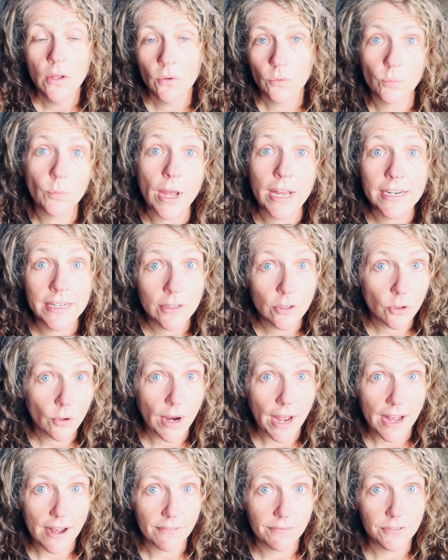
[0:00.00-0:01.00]
writing
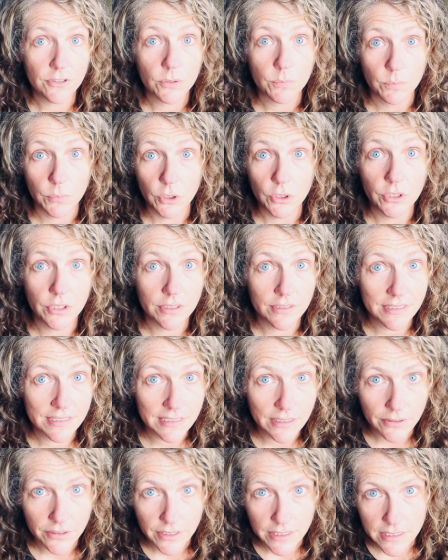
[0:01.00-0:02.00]
craft book
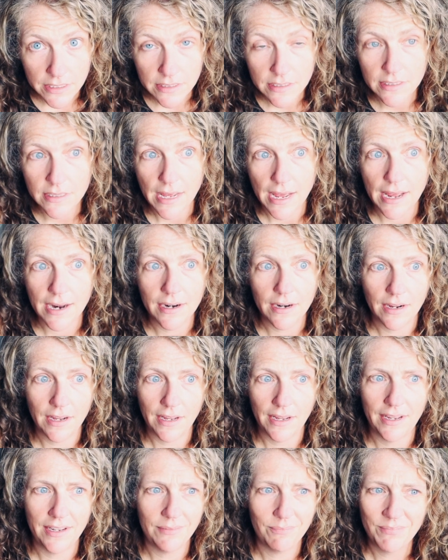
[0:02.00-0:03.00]
series that
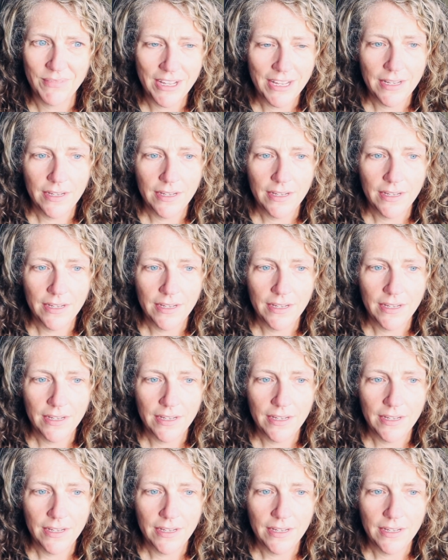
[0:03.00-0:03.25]
I